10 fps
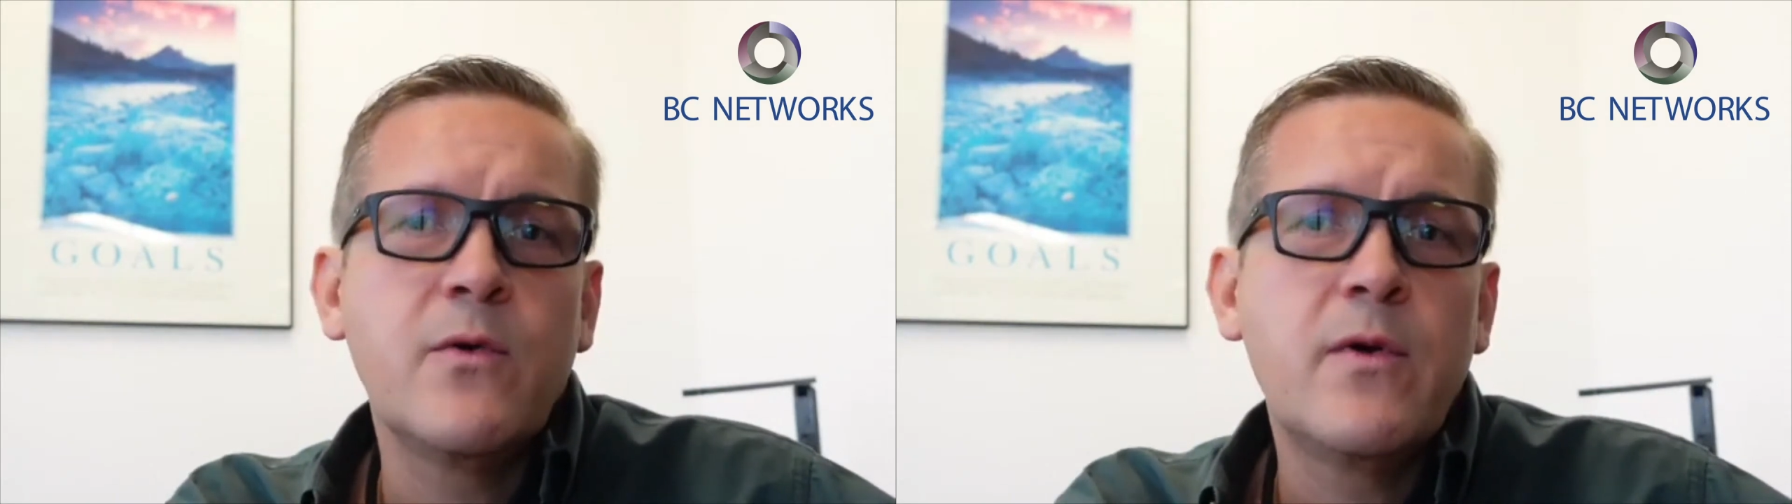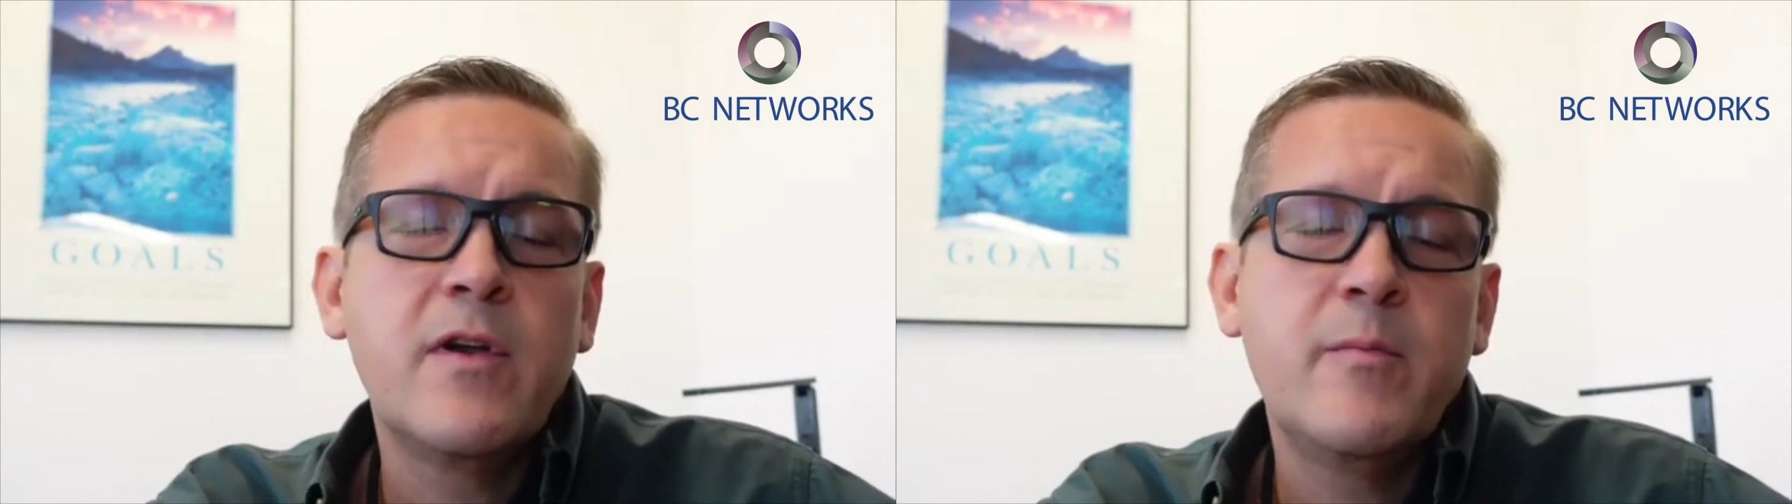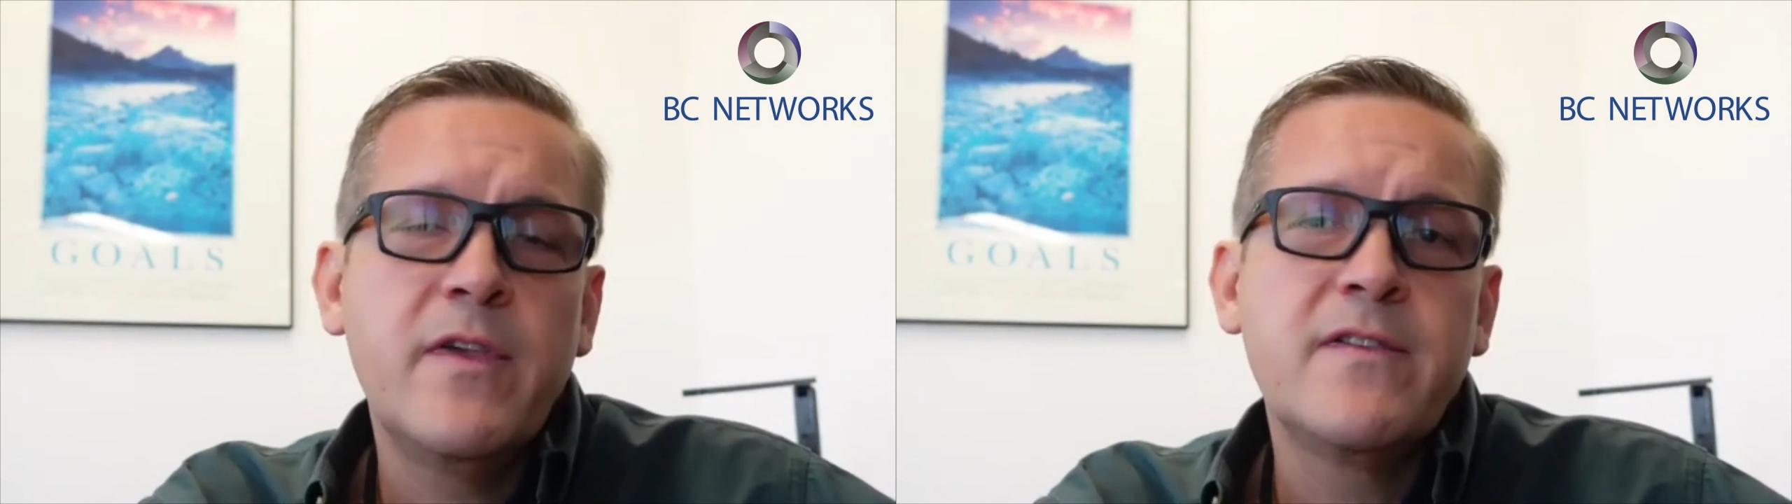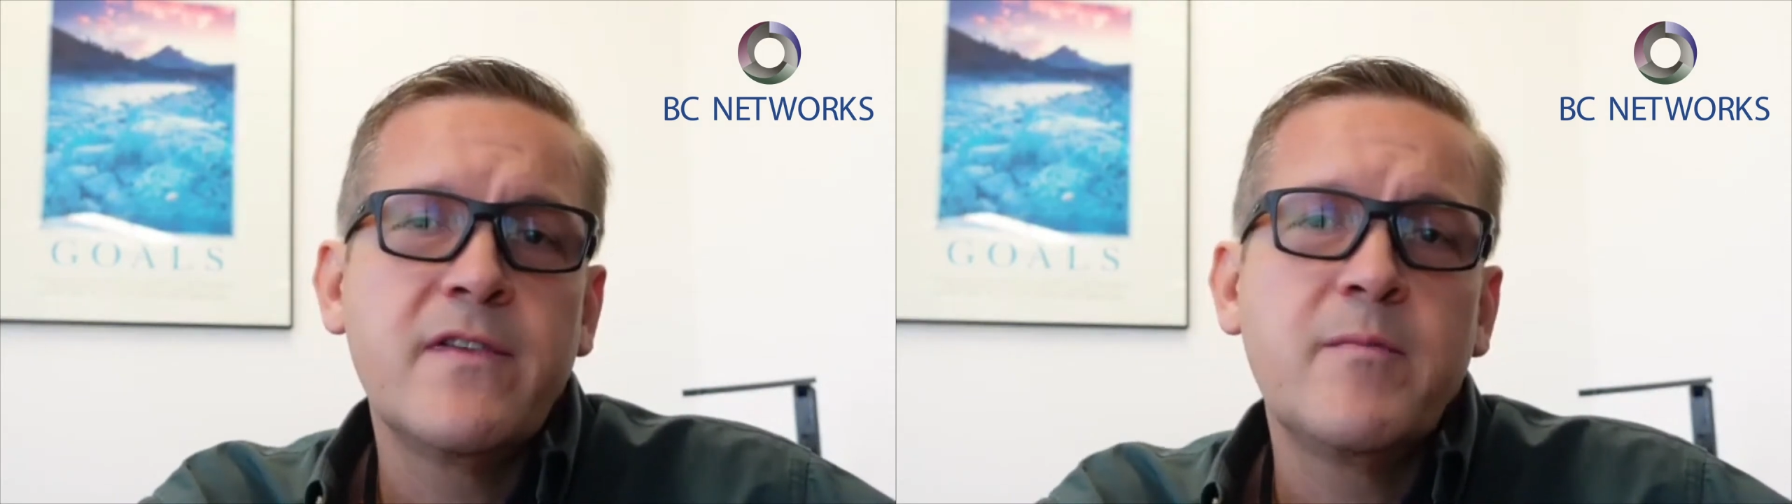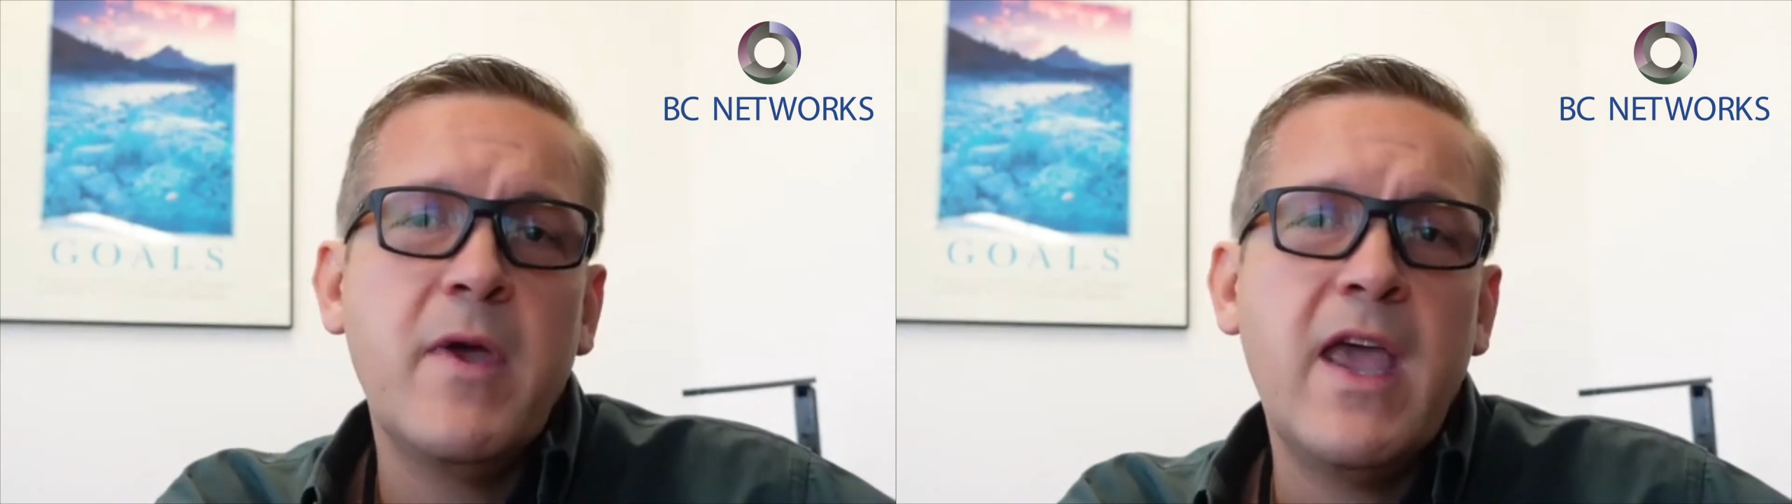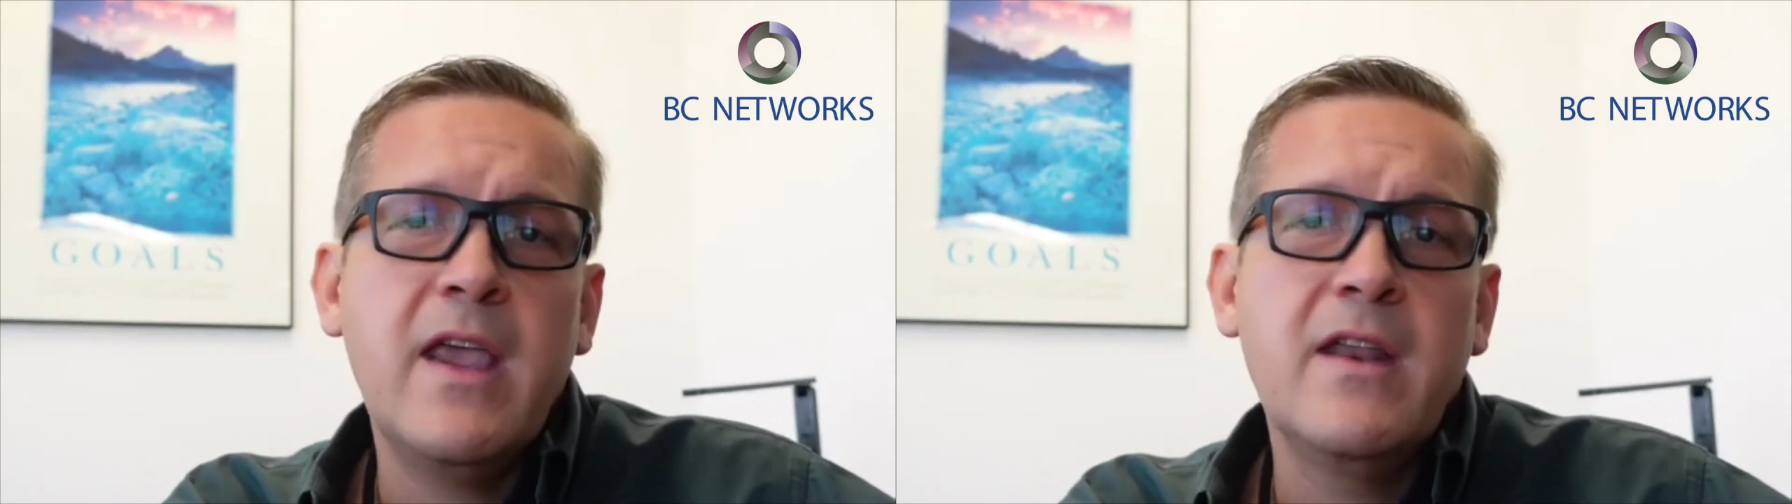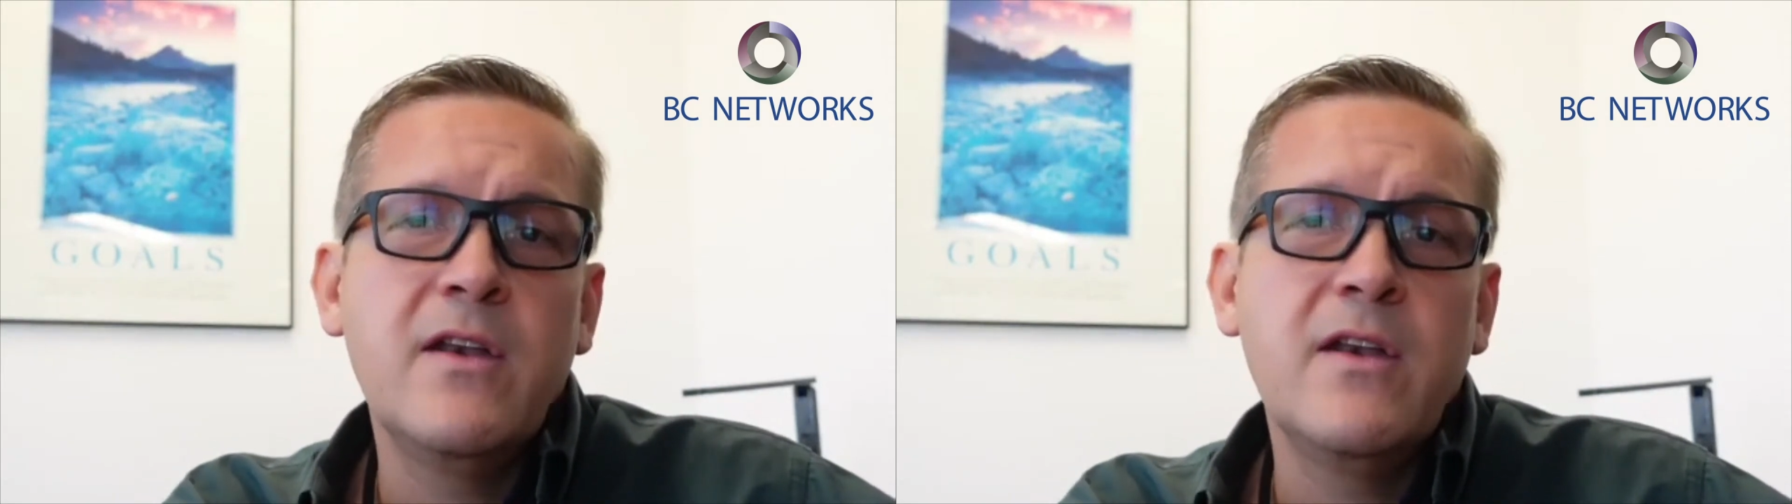or your business may